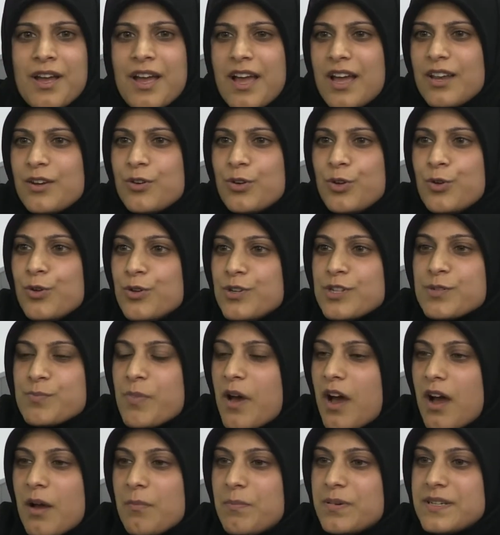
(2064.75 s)
and whose
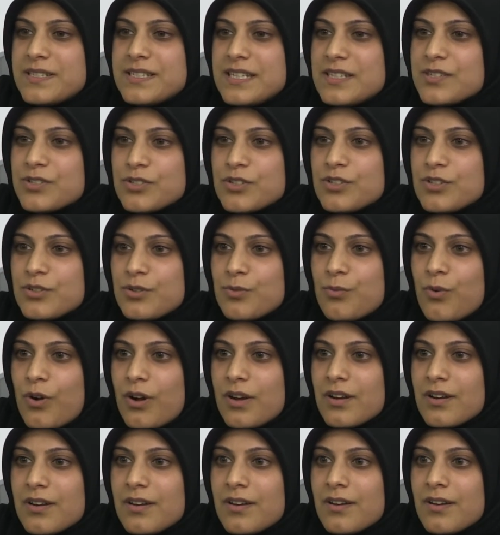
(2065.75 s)
purpose is to do
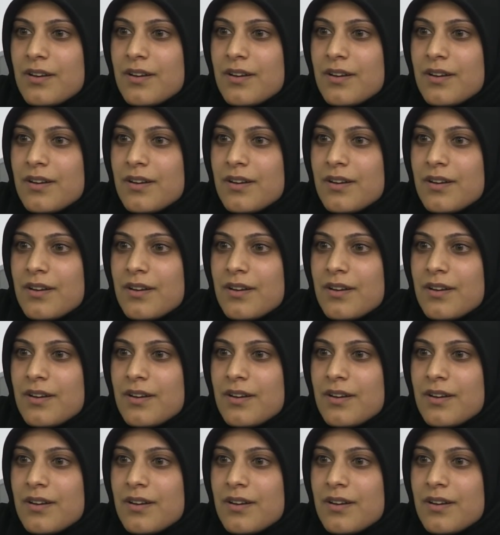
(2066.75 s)
what.